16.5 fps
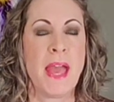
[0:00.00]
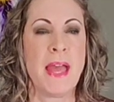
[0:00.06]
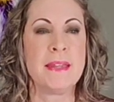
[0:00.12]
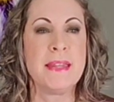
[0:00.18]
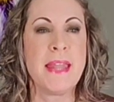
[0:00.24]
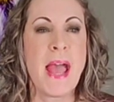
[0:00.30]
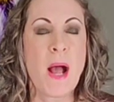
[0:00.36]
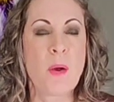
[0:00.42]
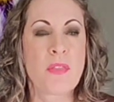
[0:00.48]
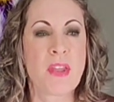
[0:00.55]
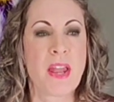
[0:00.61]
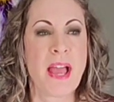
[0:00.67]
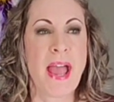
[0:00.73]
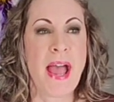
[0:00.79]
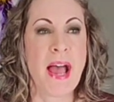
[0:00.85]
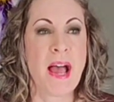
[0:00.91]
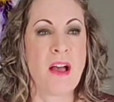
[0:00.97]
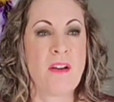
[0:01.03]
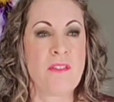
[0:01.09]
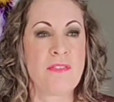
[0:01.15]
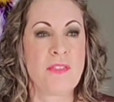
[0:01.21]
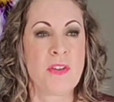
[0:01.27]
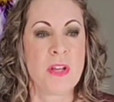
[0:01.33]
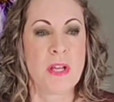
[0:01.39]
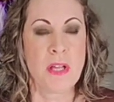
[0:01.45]
And now that I
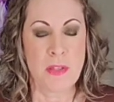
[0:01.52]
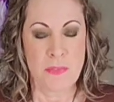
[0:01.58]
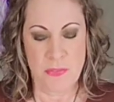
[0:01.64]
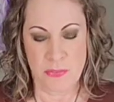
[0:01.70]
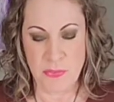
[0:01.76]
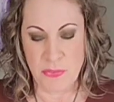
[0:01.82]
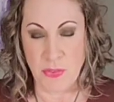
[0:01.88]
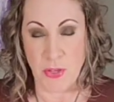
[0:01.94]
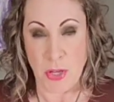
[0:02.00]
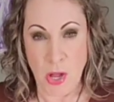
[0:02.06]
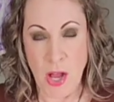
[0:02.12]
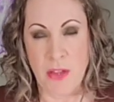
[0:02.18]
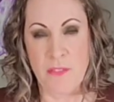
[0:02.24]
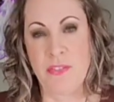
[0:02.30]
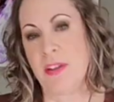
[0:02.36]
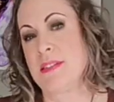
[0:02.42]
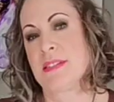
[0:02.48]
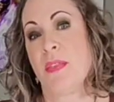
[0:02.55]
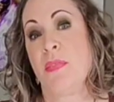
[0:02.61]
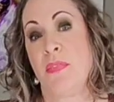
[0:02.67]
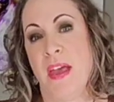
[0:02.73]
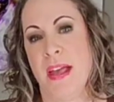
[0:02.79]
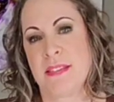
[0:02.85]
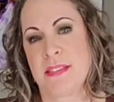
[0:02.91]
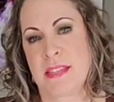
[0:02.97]
have the confidence,
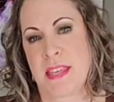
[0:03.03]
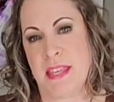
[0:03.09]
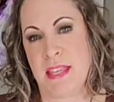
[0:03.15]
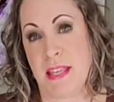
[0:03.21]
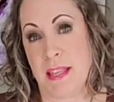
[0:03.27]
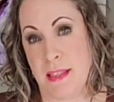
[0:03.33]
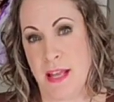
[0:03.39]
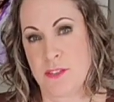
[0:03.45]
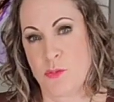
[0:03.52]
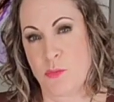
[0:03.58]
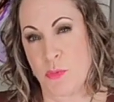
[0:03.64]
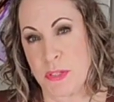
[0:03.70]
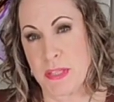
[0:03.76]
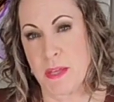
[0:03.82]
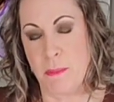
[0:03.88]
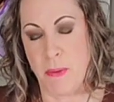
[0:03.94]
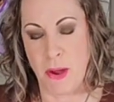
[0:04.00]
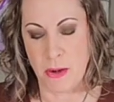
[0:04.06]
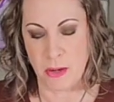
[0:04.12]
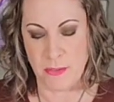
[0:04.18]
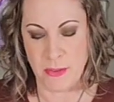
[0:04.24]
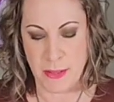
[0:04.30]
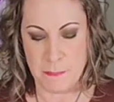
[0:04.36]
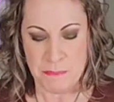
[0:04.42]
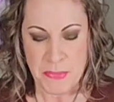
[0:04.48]
and that's key, that's really part
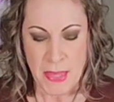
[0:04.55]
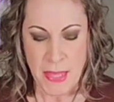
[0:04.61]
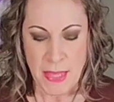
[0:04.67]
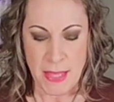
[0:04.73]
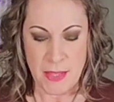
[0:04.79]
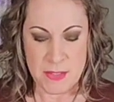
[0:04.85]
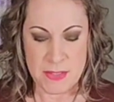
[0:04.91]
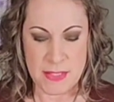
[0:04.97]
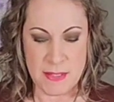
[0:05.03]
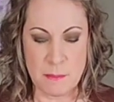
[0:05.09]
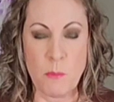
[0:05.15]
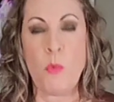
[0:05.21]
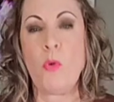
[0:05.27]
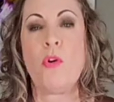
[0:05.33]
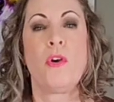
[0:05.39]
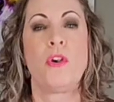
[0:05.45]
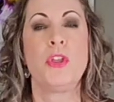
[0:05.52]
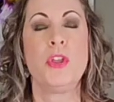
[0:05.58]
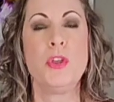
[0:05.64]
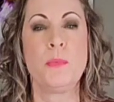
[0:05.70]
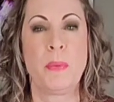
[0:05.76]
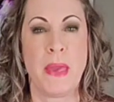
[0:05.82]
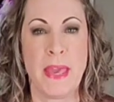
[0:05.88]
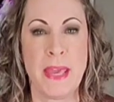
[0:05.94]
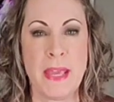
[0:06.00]
of it, is the more
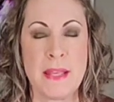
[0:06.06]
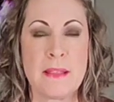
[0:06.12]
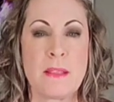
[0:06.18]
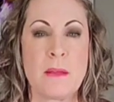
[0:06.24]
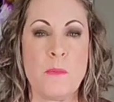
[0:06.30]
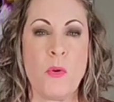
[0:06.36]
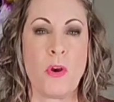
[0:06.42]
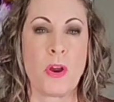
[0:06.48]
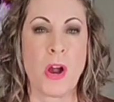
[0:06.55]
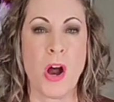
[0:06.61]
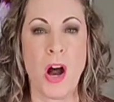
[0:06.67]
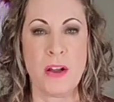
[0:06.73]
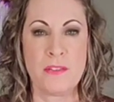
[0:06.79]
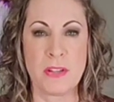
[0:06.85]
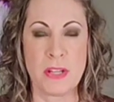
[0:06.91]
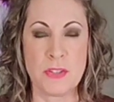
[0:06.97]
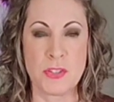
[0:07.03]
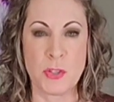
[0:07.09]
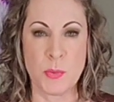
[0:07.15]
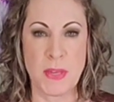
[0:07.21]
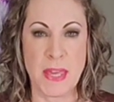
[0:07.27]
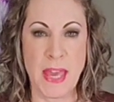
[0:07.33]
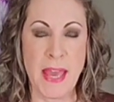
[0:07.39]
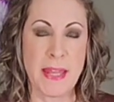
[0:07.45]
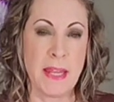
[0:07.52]
you paint, the more confidence you
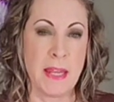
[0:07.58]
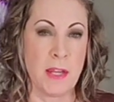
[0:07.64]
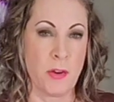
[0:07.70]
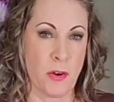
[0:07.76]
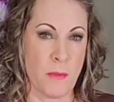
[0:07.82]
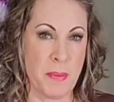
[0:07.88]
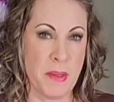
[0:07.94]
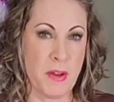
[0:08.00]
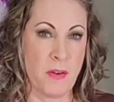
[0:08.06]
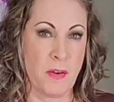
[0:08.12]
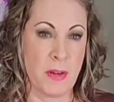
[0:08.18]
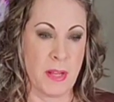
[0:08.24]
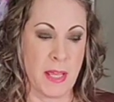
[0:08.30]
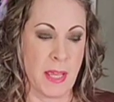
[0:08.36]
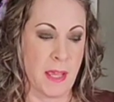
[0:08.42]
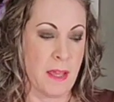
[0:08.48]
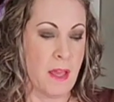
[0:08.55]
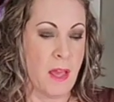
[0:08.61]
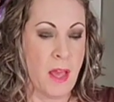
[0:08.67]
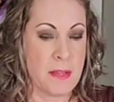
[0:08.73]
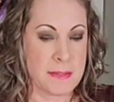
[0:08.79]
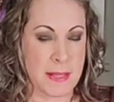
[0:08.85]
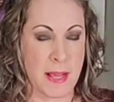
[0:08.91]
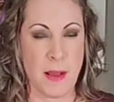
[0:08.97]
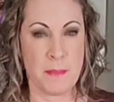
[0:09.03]
get in your ability
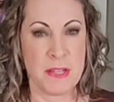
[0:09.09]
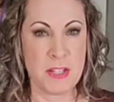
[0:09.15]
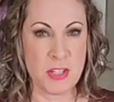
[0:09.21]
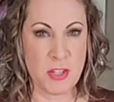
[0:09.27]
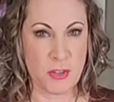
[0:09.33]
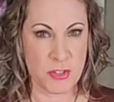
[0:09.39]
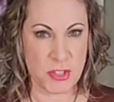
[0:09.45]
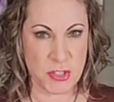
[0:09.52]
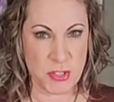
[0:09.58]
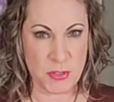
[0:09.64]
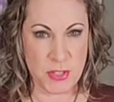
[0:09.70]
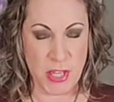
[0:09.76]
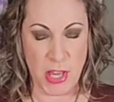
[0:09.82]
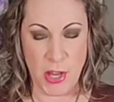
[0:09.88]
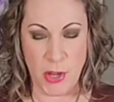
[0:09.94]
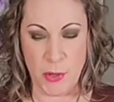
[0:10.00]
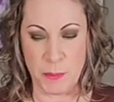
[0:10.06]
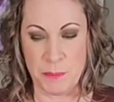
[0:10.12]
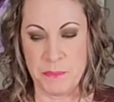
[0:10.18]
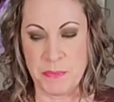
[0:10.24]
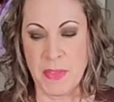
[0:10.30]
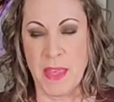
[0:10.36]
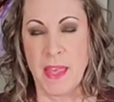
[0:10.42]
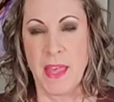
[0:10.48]
to come into your studio